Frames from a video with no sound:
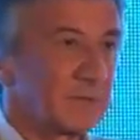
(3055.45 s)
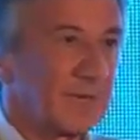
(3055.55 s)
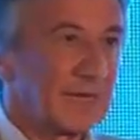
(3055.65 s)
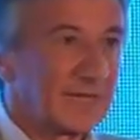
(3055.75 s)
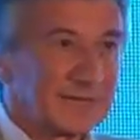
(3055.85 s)

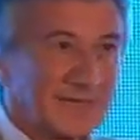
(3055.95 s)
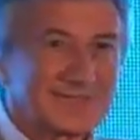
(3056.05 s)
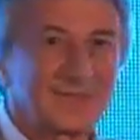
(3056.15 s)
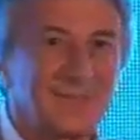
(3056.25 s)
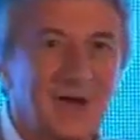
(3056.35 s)
okay? And
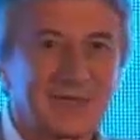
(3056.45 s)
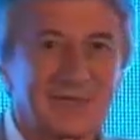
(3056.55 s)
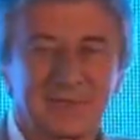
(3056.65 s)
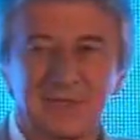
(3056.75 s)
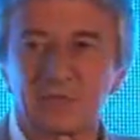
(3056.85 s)
that's a
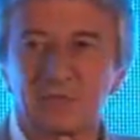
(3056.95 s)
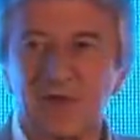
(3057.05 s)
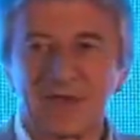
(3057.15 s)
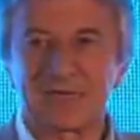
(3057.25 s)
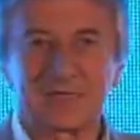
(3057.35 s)
market that's
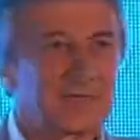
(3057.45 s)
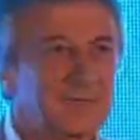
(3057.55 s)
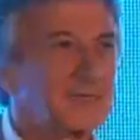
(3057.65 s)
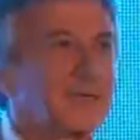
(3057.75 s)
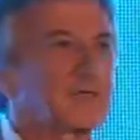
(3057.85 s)
already
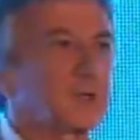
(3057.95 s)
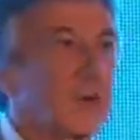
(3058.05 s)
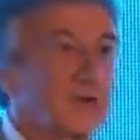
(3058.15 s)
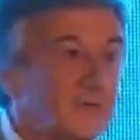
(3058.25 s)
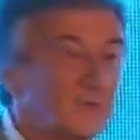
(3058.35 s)
at
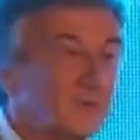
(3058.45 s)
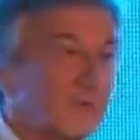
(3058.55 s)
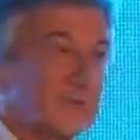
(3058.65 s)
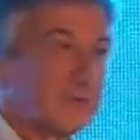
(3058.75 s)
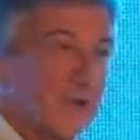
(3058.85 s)
$24 billion.